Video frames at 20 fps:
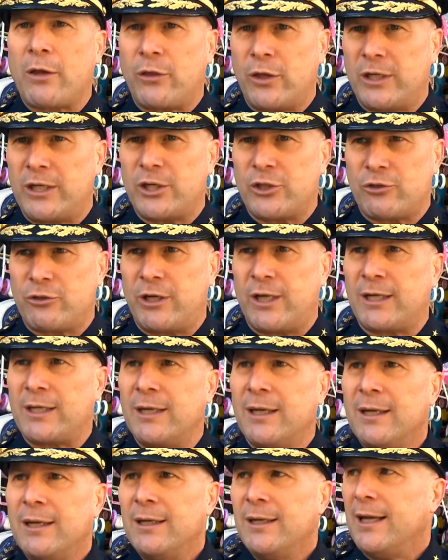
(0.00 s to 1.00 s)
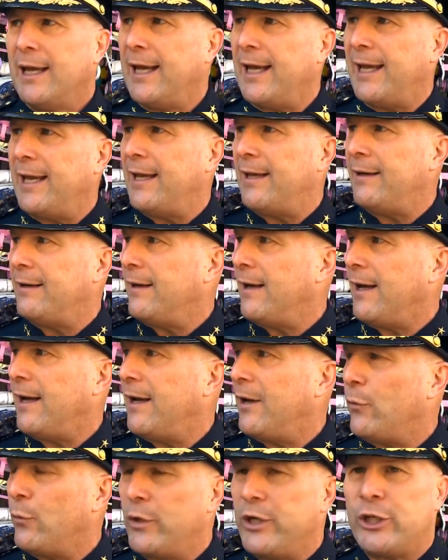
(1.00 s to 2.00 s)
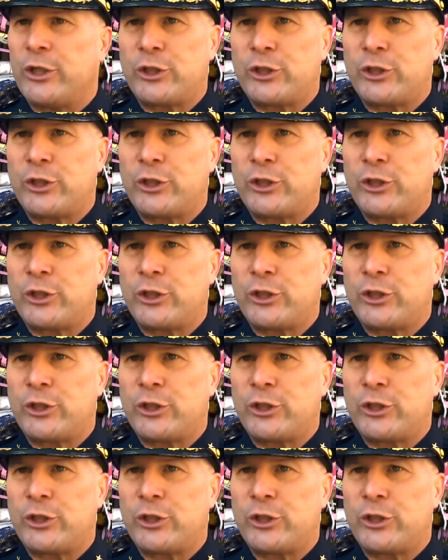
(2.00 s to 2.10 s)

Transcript: Police are working with the city's Department